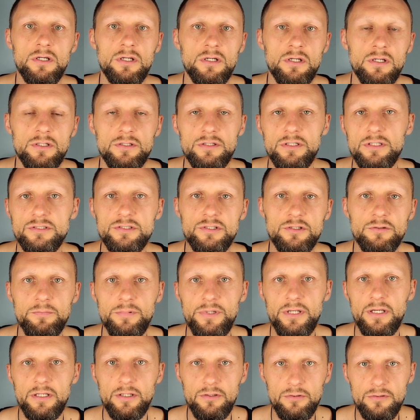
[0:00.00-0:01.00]
this could
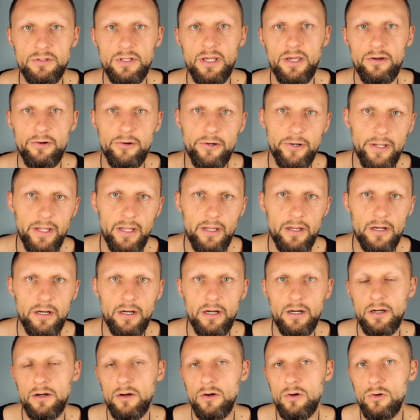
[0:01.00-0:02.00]
be a good
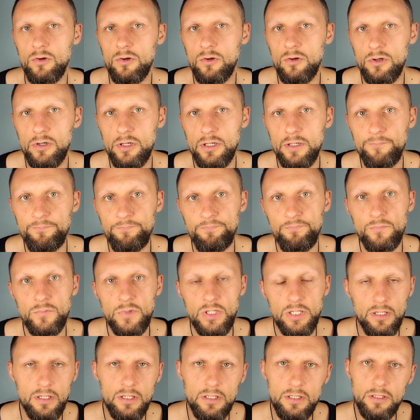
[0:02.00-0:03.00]
career or
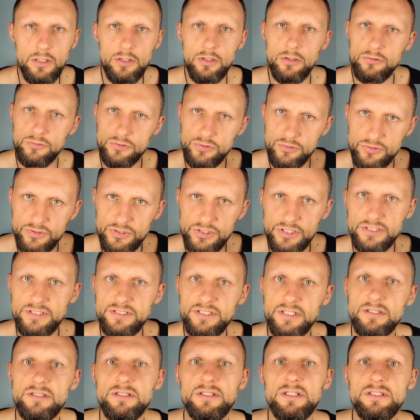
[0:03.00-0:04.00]
you're gonna go to this
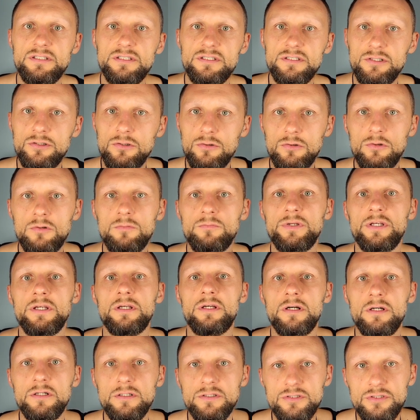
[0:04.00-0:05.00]
and this school
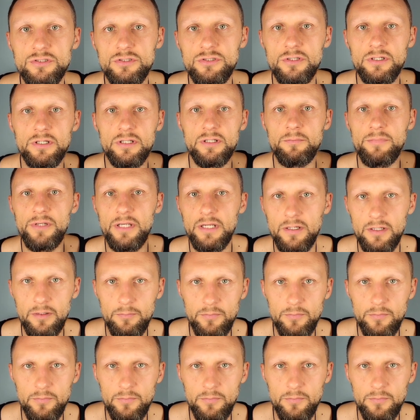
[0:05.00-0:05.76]
because you're gonna become a